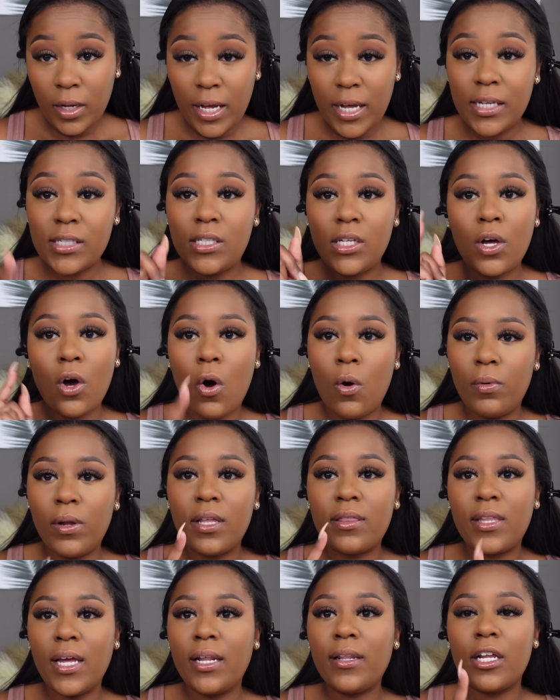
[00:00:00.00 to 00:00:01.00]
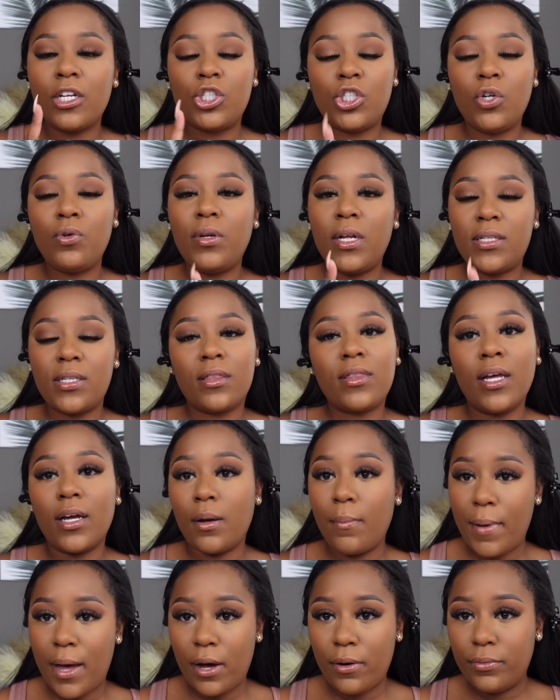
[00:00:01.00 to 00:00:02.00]
is the only thing that you need to think
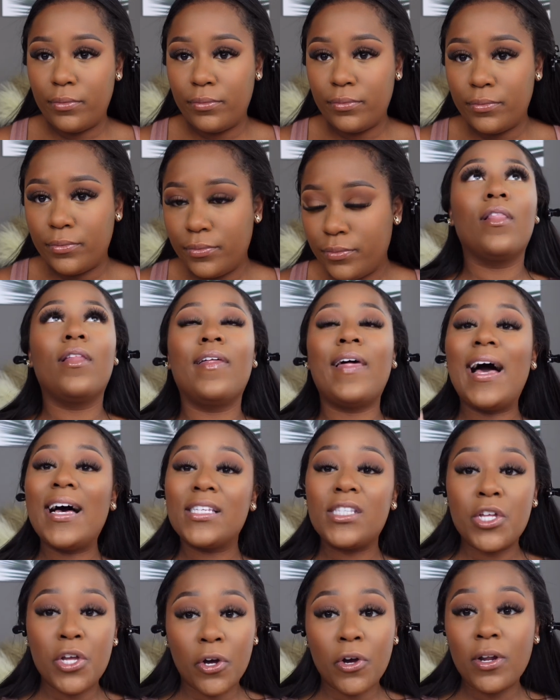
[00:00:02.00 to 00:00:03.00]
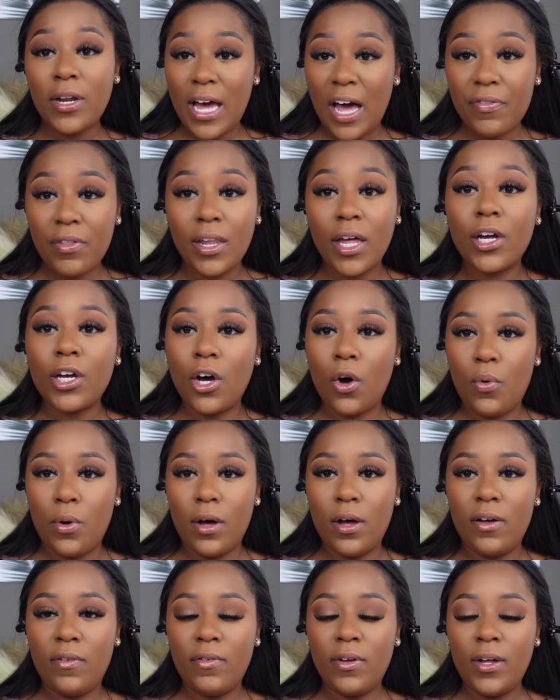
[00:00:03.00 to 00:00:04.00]
about. The last thing you're gonna have to let go
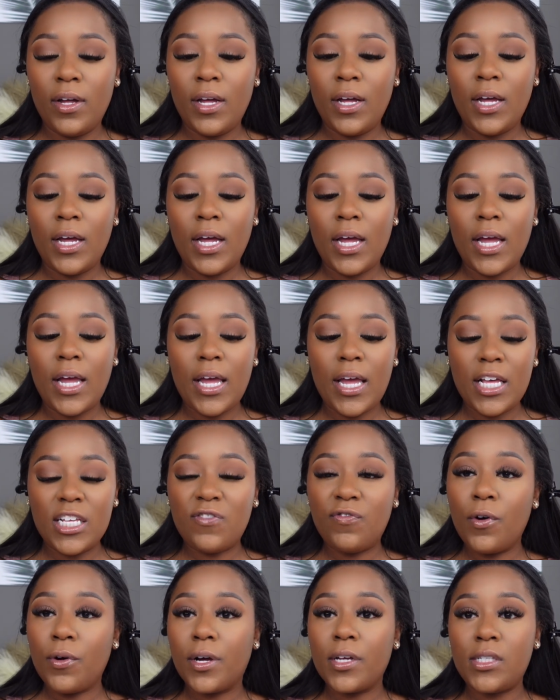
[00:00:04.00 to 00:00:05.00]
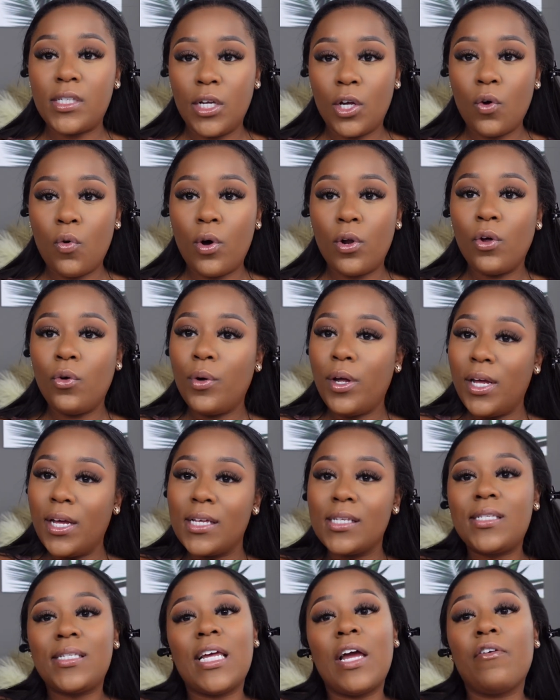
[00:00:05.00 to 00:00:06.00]
of is focusing on who he
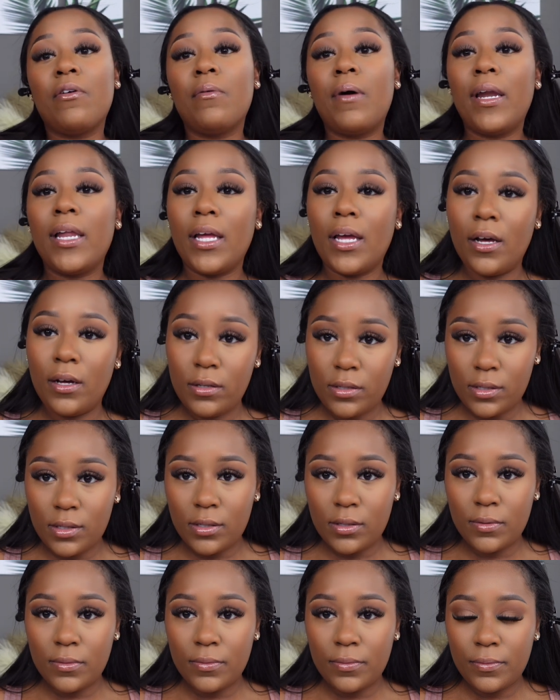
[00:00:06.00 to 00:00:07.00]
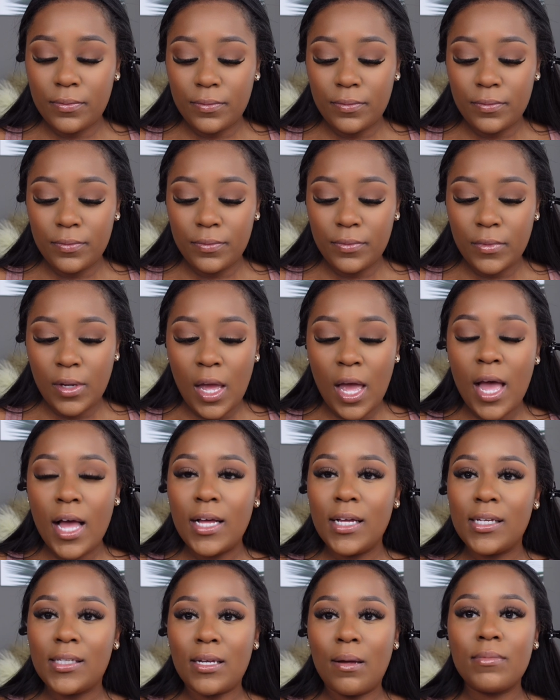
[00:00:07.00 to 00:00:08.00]
is to everybody else.
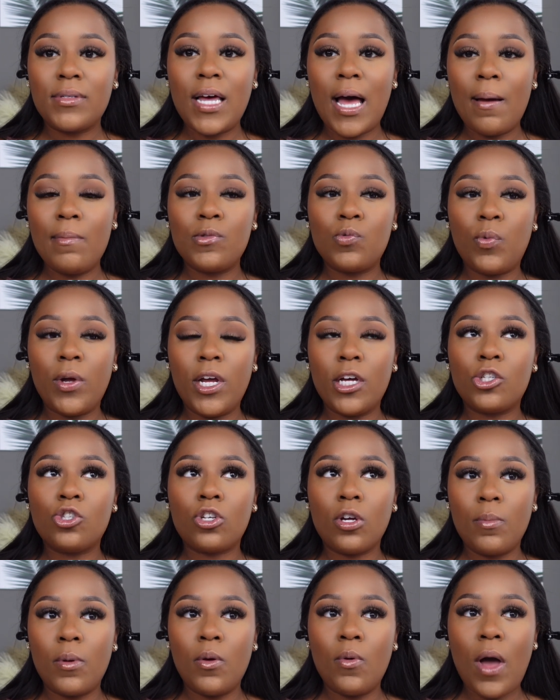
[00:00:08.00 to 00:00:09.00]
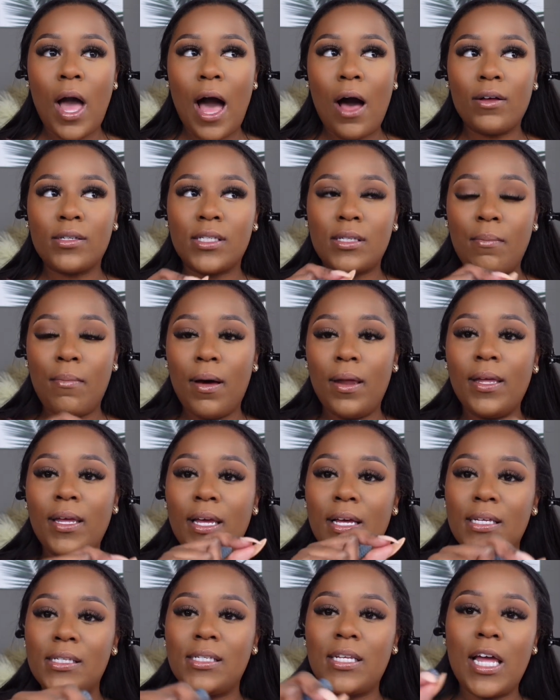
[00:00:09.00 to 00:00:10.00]
Sometimes we attribute how somebody
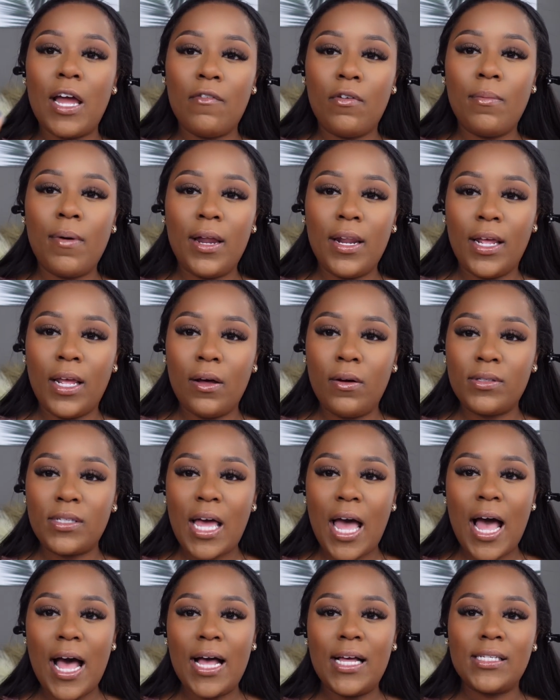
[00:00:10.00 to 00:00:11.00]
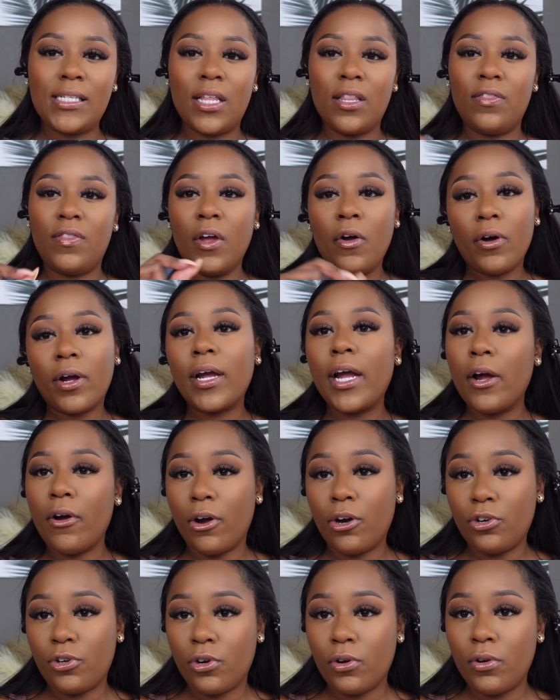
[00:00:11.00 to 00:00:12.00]
is to everybody else as their
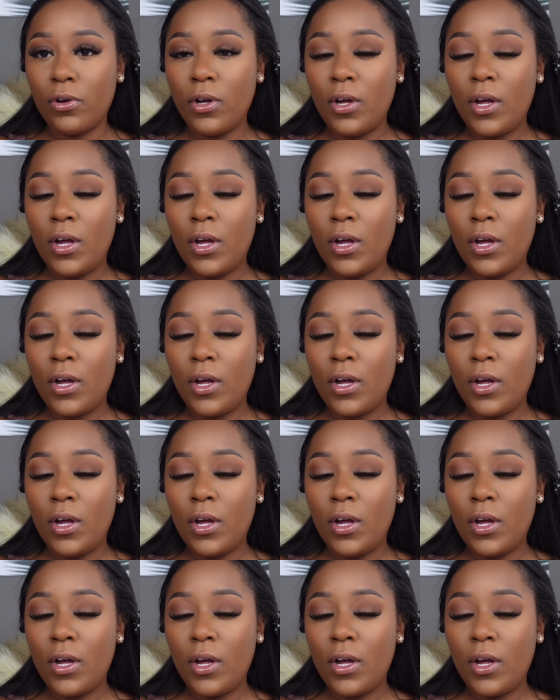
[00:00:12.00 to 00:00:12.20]
character.